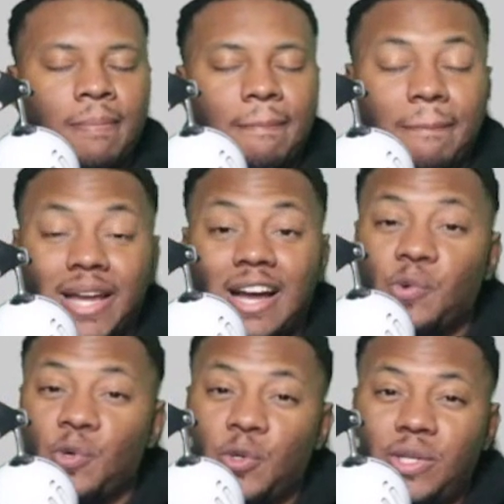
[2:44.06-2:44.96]
man, I
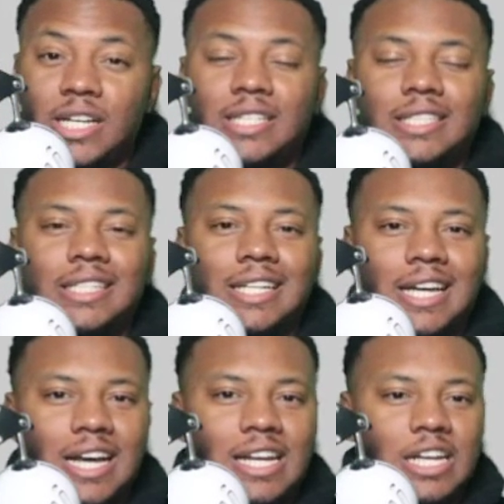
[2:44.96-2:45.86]
wrote down a
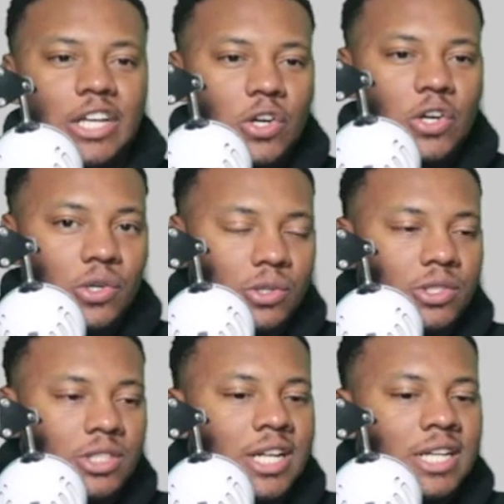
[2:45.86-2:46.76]
lot of
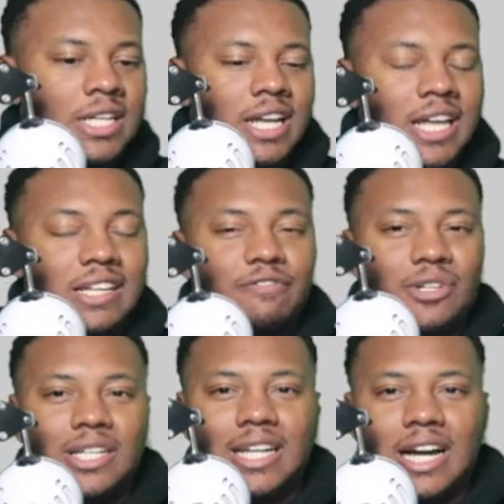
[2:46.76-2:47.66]
goals. And for
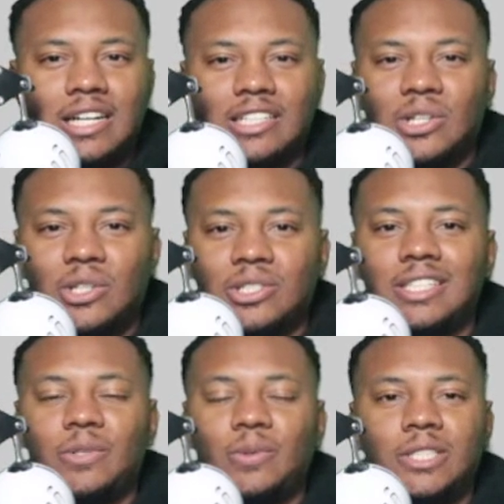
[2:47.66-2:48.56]
a lot of those,
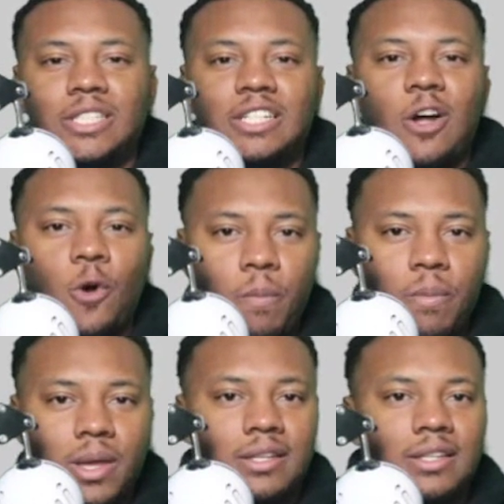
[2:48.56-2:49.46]
it was just
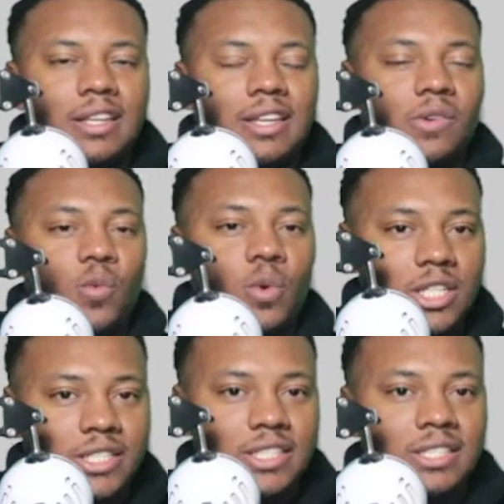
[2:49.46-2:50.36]
hoping and
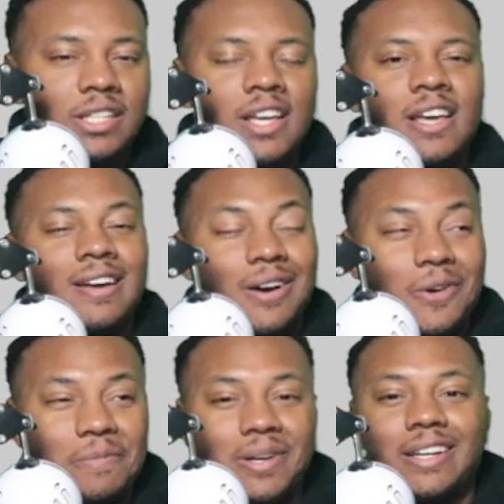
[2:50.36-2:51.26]
wishing
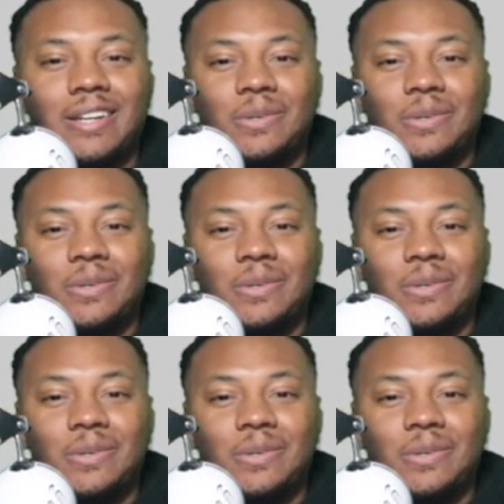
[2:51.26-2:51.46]
that